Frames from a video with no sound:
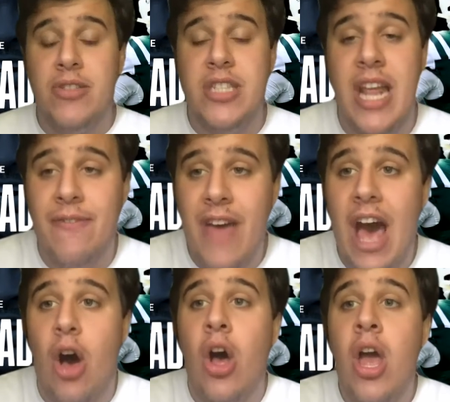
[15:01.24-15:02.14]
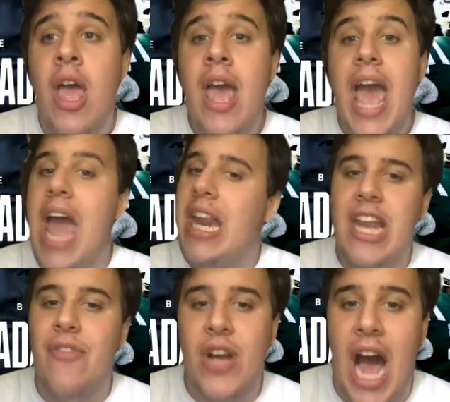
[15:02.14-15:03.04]
in the NFL, and he
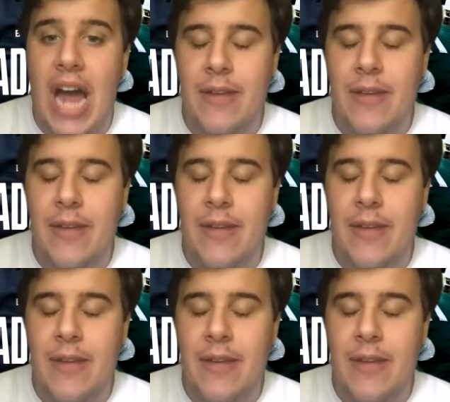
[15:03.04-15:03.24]
never got it.